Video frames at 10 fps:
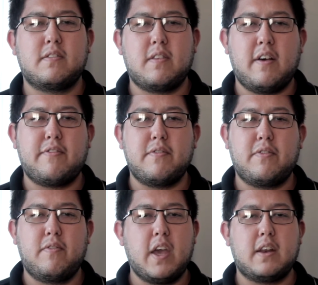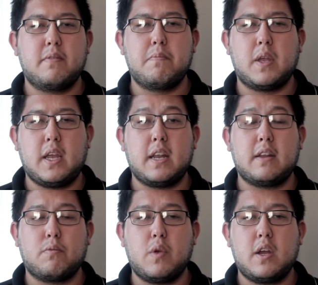and stuff have been
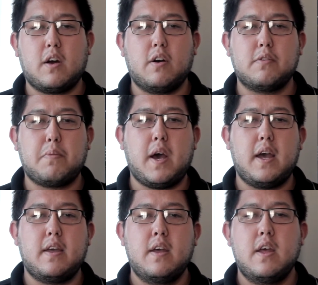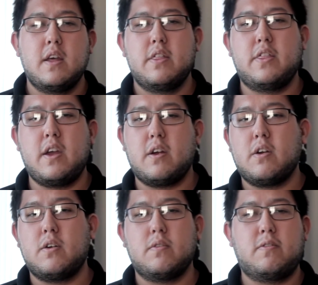getting recalls by
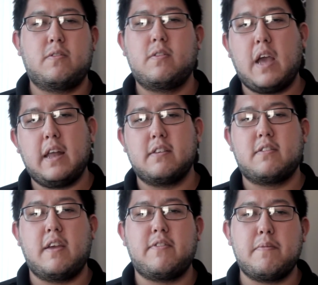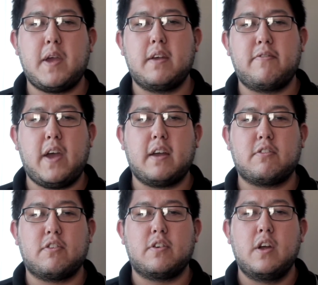their kind of safety
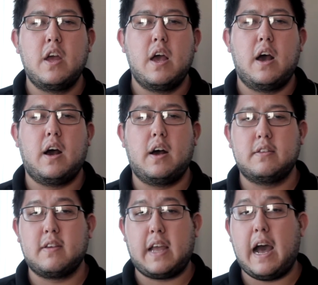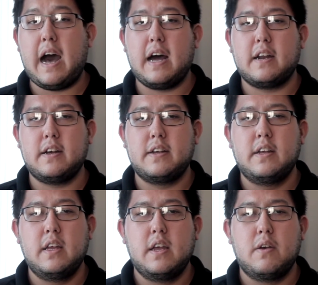manufacturer, Takata,
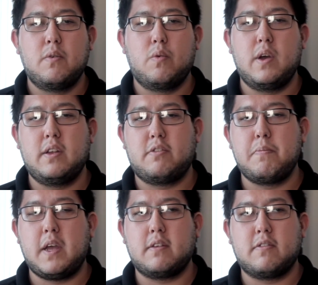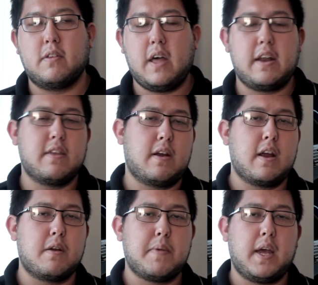which makes a lot of their
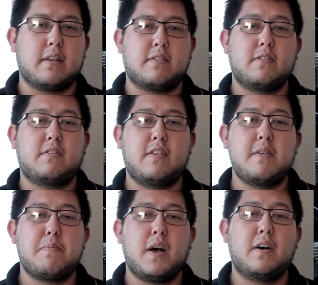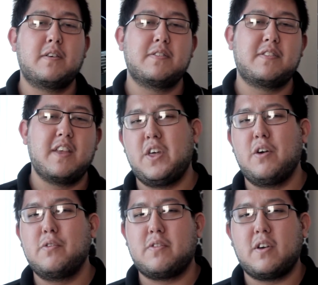airbags and seatbelts.
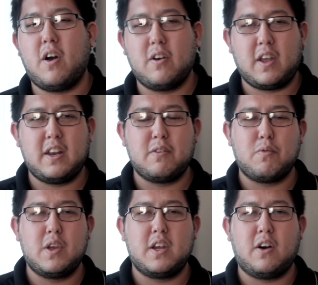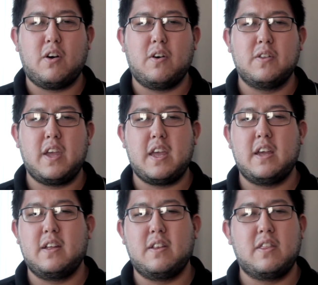Those are all getting recalled,
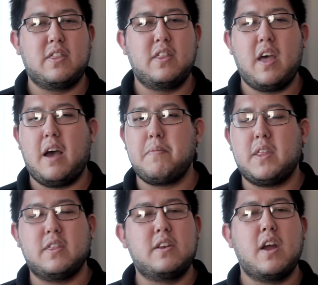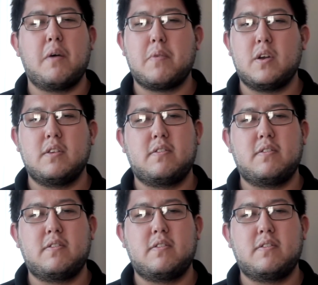and I mean the number